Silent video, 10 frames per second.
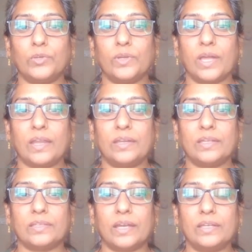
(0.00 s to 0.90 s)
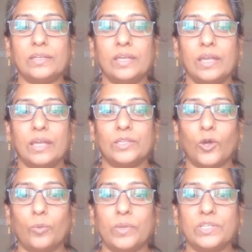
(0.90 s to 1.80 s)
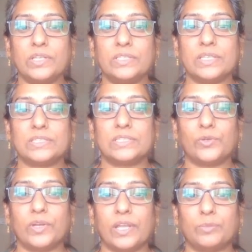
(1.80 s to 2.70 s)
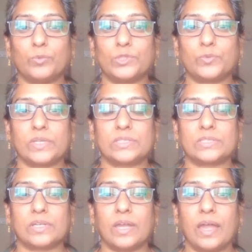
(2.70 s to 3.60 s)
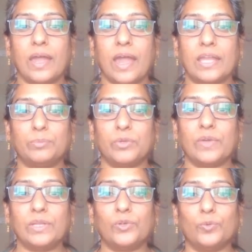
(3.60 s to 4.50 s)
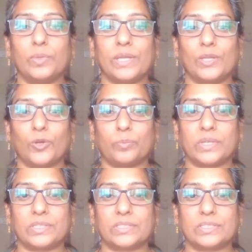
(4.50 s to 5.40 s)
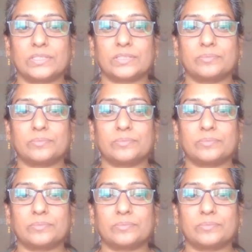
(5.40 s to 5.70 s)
to guarantee that the operation is executed at most once and prevent duplicate operations.